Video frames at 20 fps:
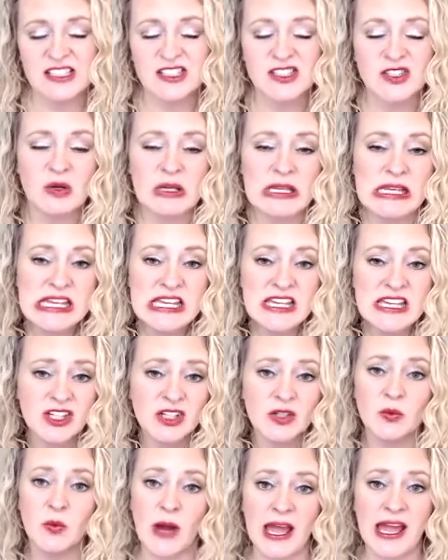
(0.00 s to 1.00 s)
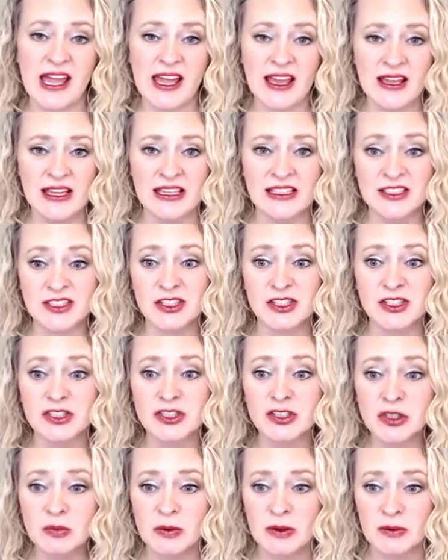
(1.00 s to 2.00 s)
So either way, it's
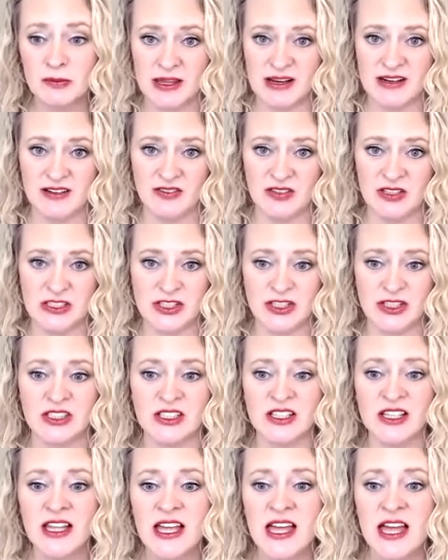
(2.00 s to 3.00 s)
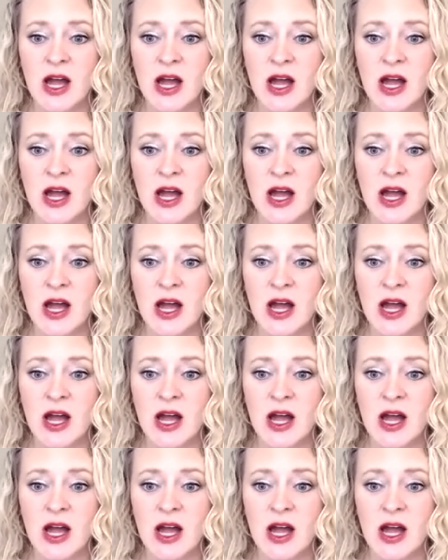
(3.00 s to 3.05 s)
super beneficial.